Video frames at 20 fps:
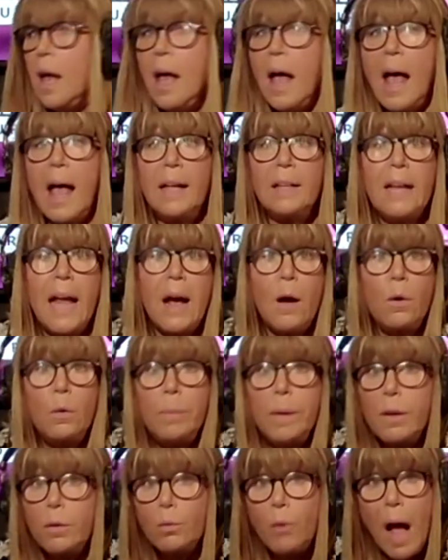and now
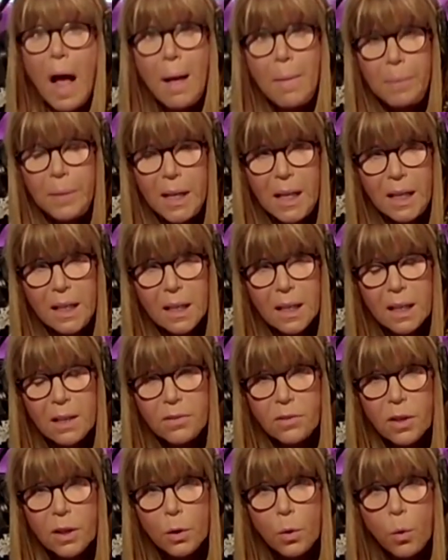Mitt Romney
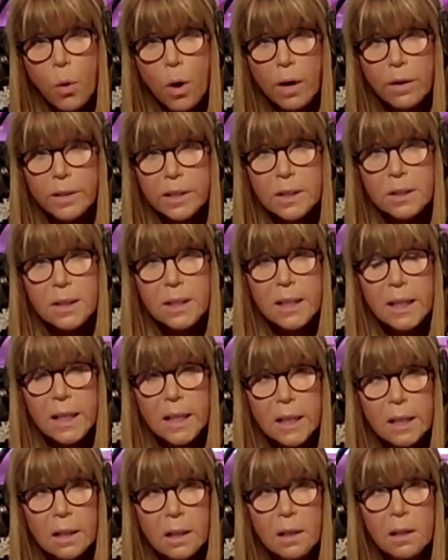is in
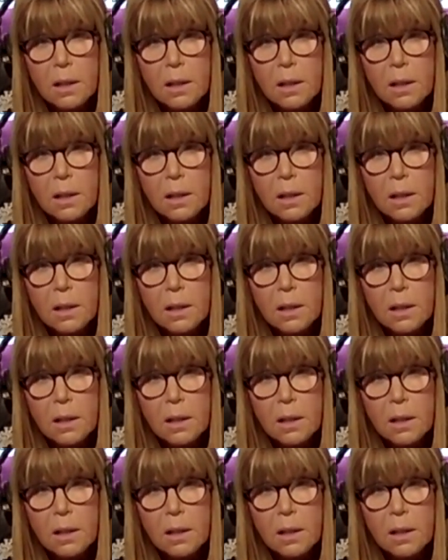quarantine.